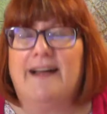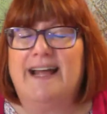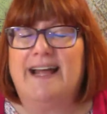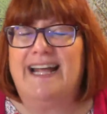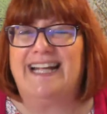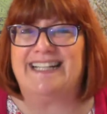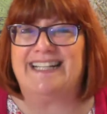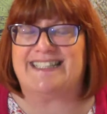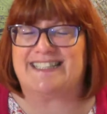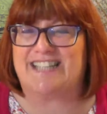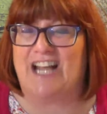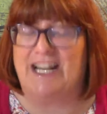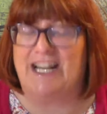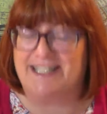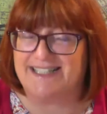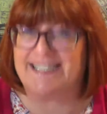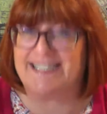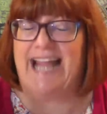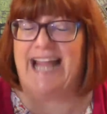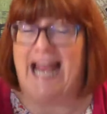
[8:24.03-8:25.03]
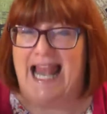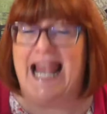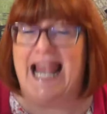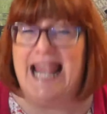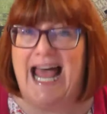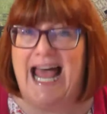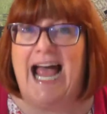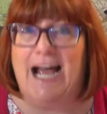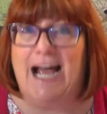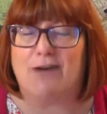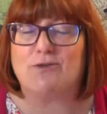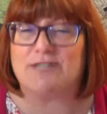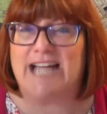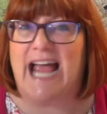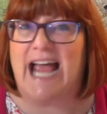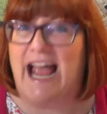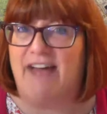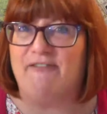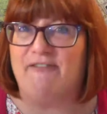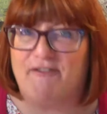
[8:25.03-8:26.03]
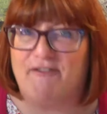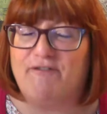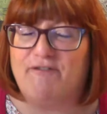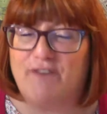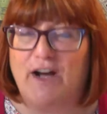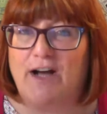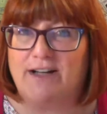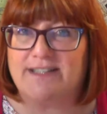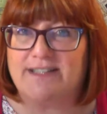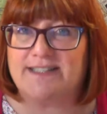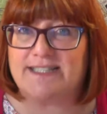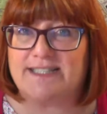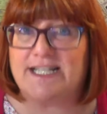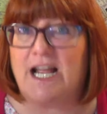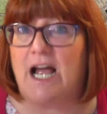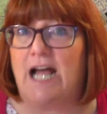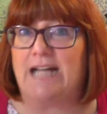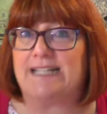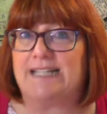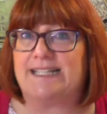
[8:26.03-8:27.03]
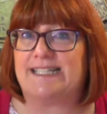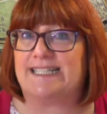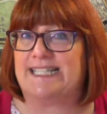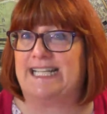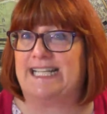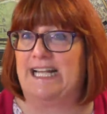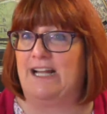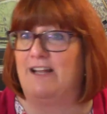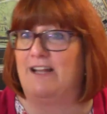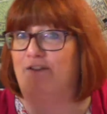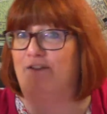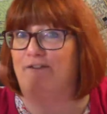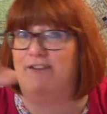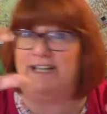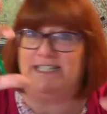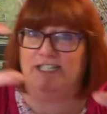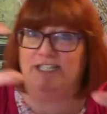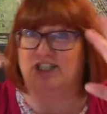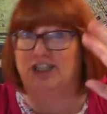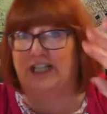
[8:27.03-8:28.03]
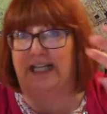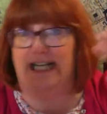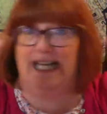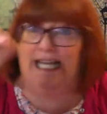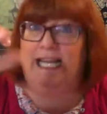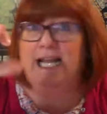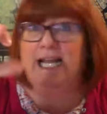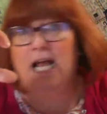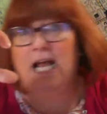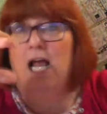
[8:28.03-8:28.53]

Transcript: it's going to get louder and faster until eventually